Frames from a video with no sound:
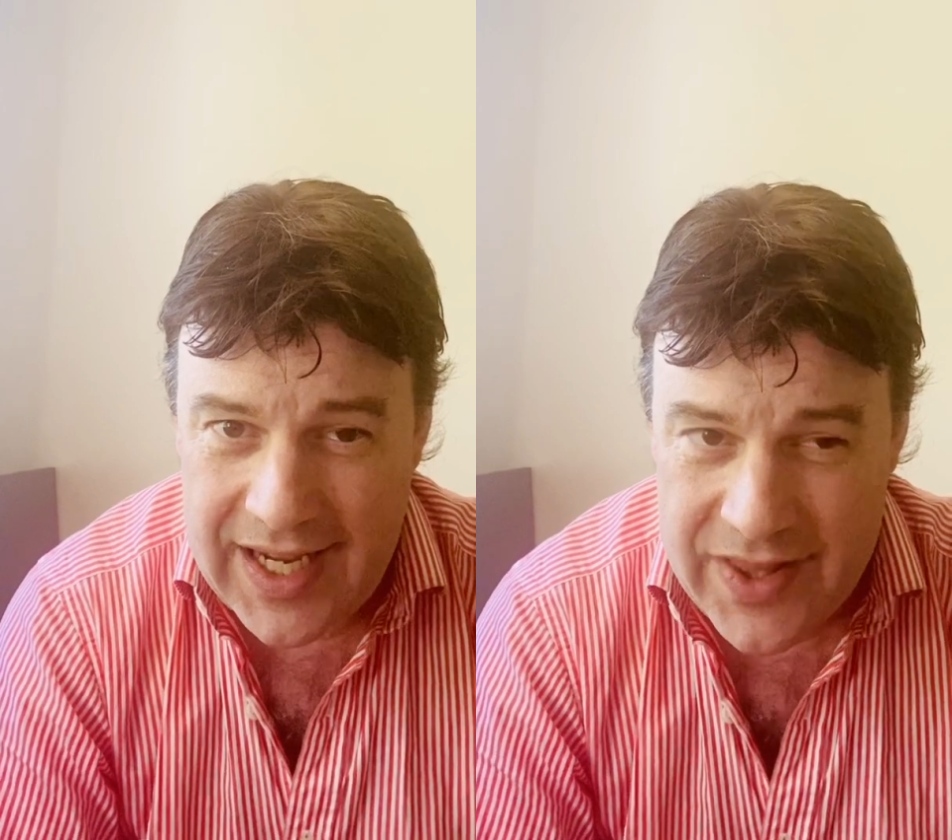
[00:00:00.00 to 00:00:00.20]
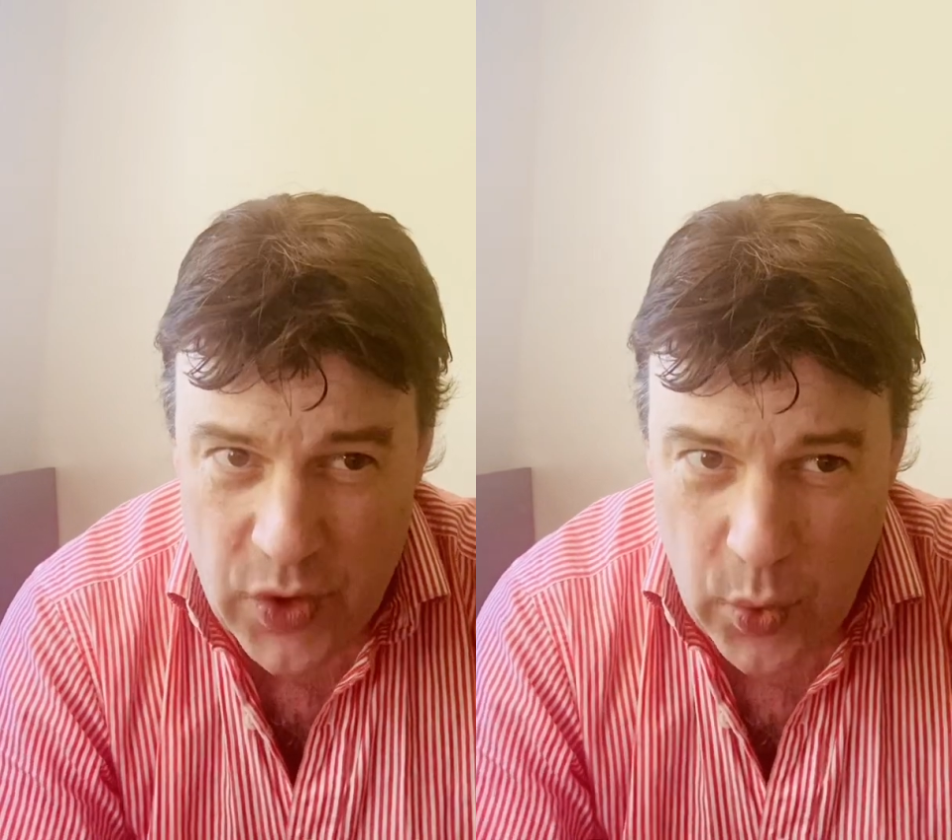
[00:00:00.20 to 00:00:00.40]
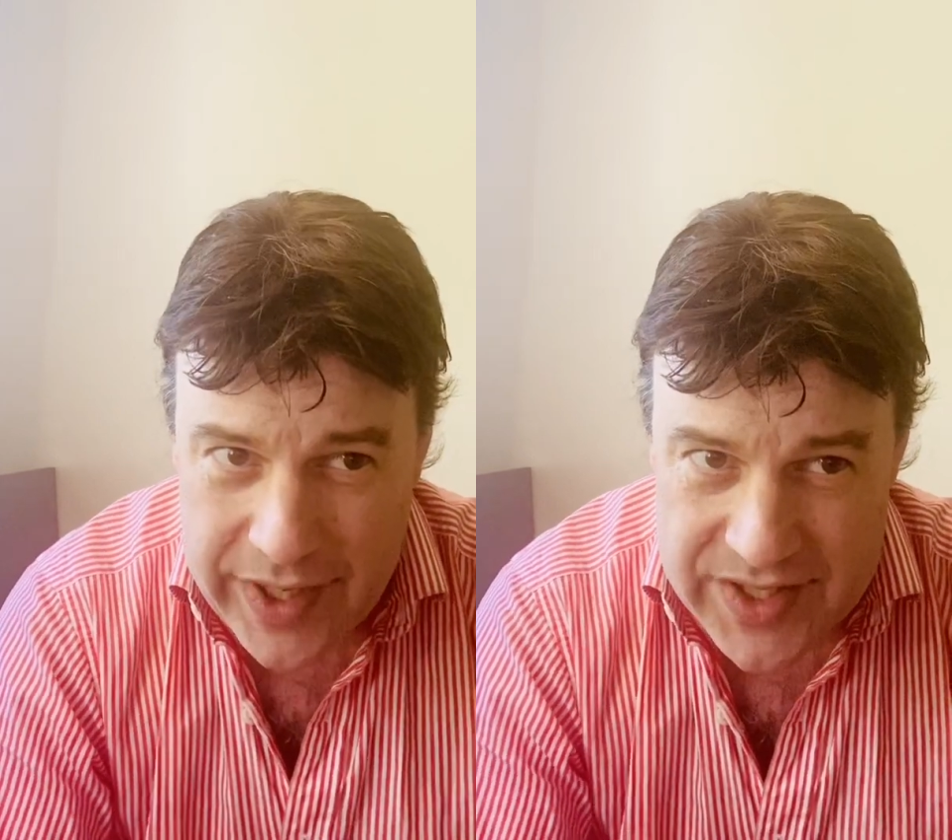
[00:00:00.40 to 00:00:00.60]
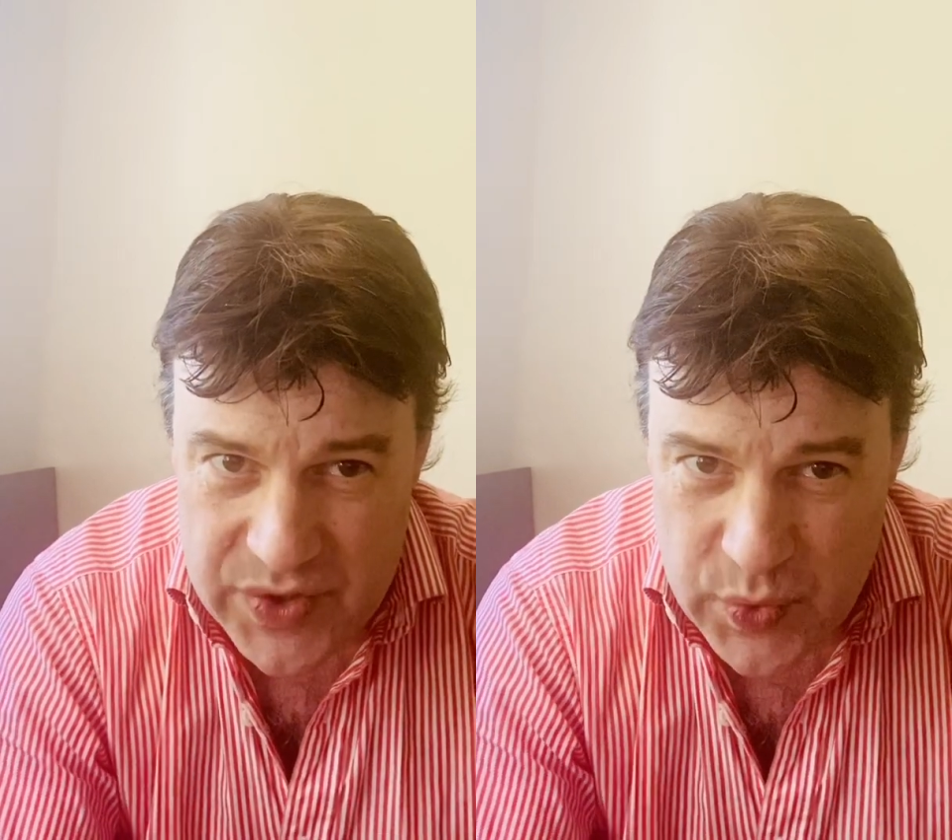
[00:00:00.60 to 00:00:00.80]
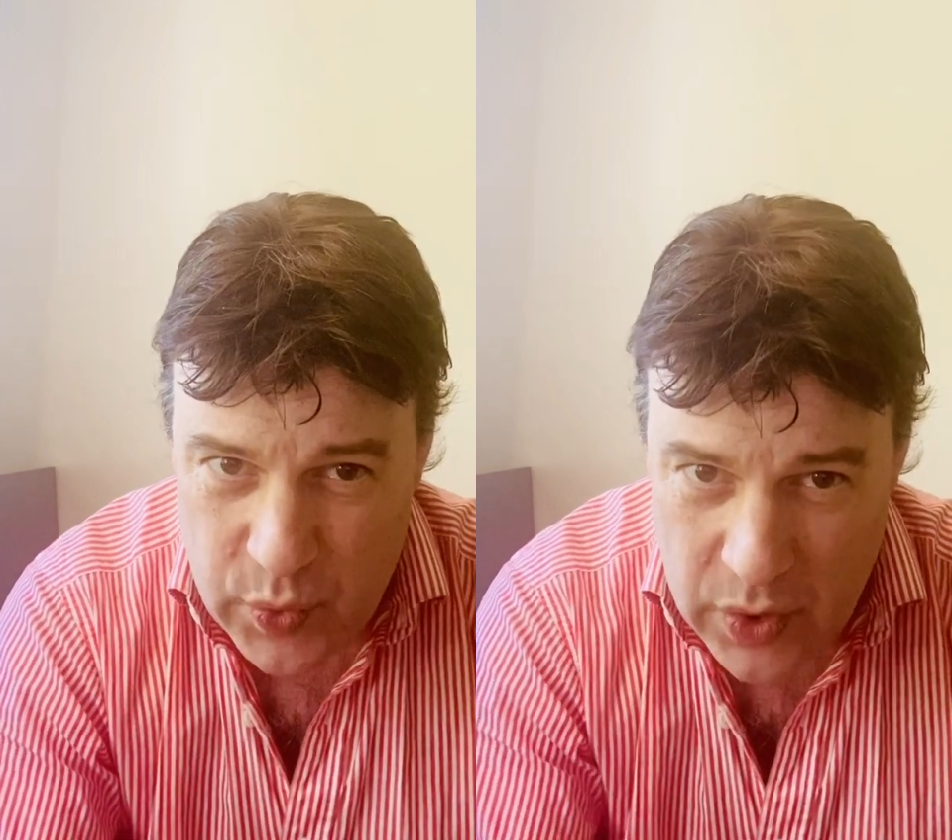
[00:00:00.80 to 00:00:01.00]
in the
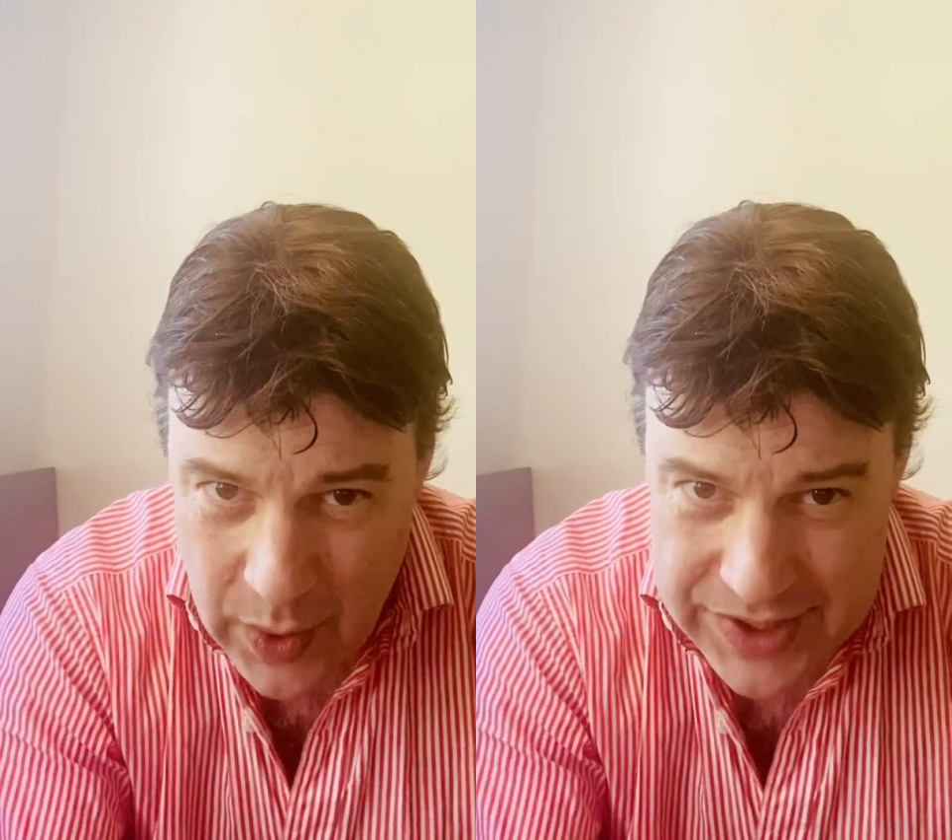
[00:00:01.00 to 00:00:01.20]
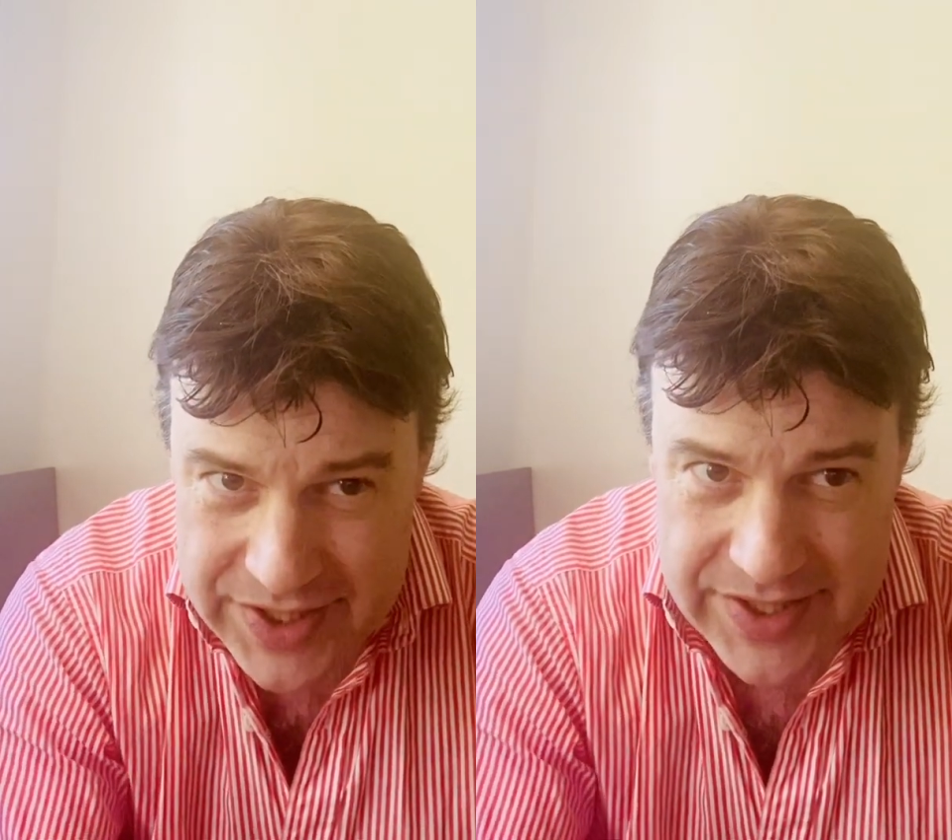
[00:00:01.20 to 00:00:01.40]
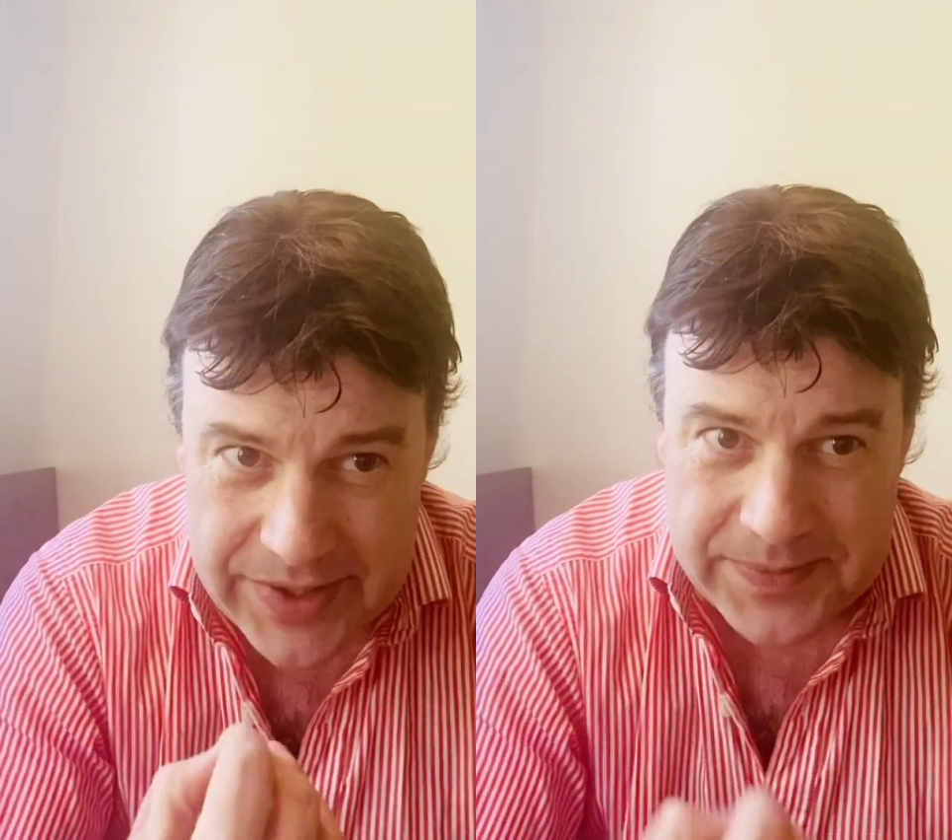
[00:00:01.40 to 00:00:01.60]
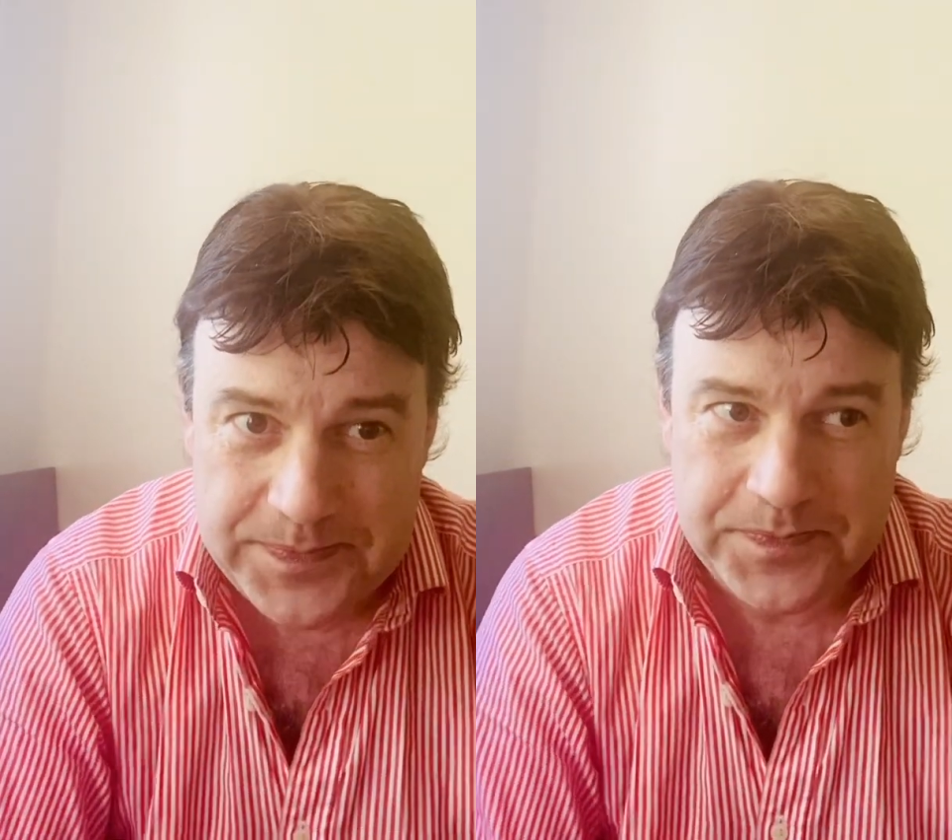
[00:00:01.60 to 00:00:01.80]
ways we want to.